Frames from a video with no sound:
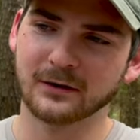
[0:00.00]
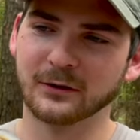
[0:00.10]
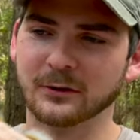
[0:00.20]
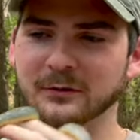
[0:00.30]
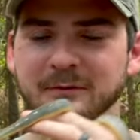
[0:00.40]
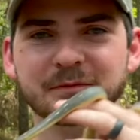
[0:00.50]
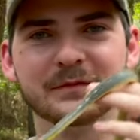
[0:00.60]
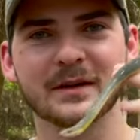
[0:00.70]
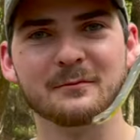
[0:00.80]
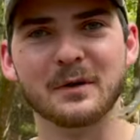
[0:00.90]
little
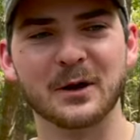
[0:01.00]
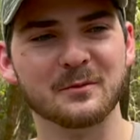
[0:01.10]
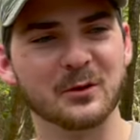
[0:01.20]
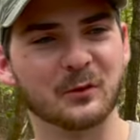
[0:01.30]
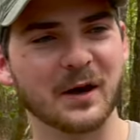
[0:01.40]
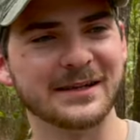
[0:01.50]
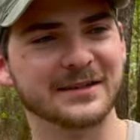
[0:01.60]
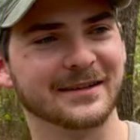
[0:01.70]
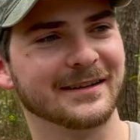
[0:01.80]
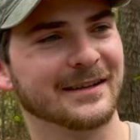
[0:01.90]
buttermilk
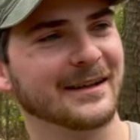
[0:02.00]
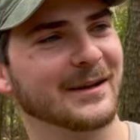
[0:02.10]
racer.